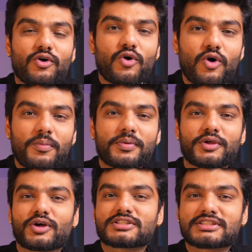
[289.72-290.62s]
hope
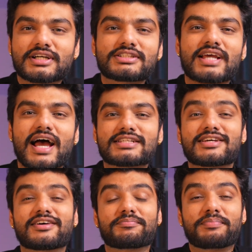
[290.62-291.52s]
your search as
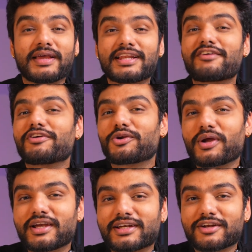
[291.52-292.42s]
a beginner video
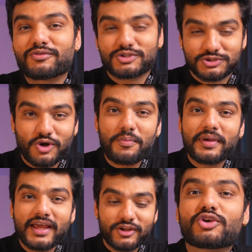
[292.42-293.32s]
editor would stop
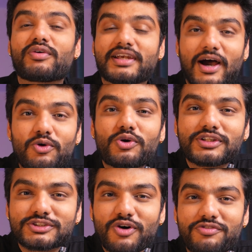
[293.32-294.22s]
here. You will download
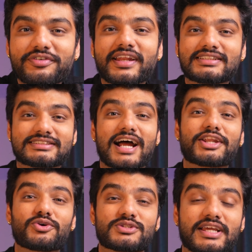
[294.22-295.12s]
the software and
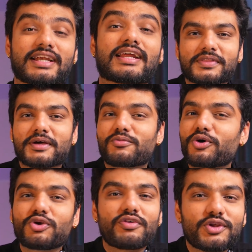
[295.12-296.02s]
start using it. The
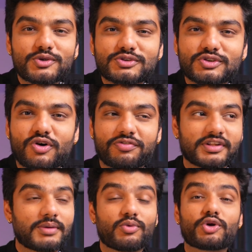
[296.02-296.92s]
more you will use the software,
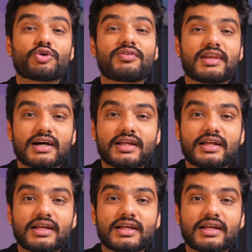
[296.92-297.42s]
the more you will